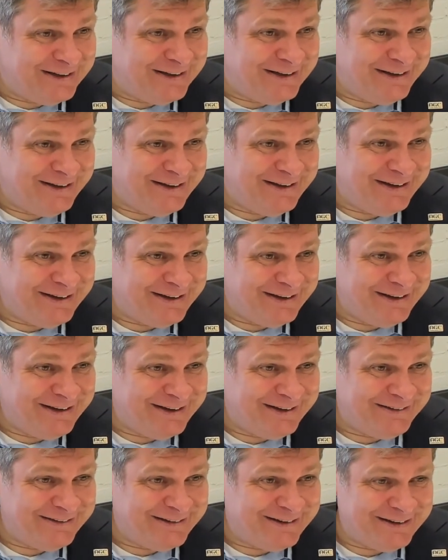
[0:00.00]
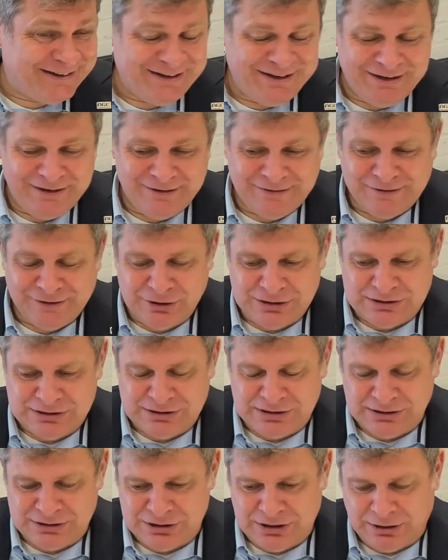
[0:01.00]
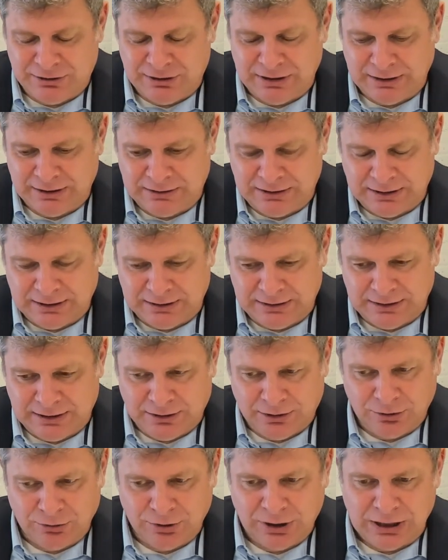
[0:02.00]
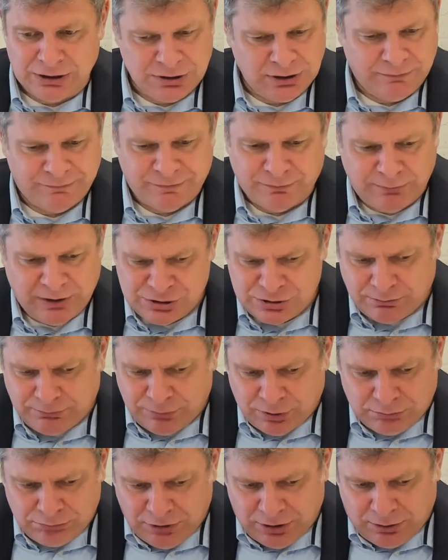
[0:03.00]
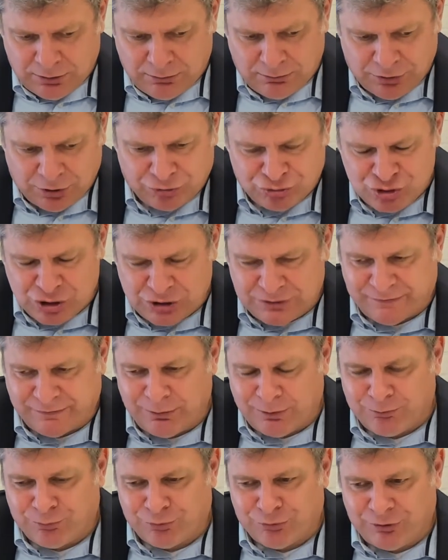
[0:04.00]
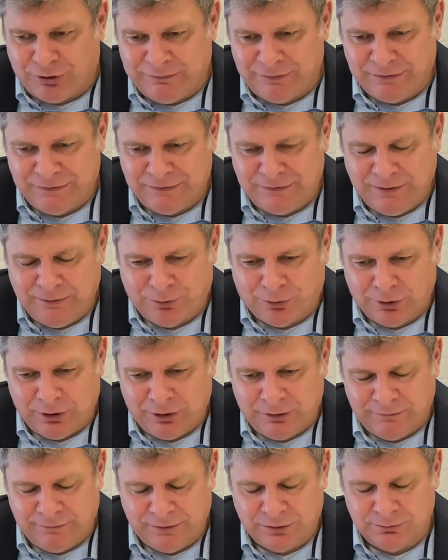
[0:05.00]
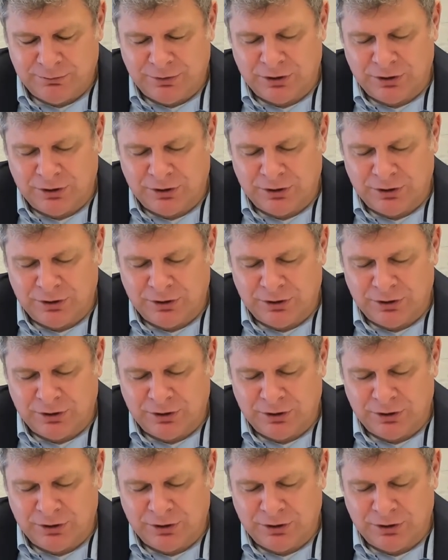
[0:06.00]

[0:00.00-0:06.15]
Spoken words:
Yeah, exactly. Yeah. So is to share that location information, but not just from a privacy point of view,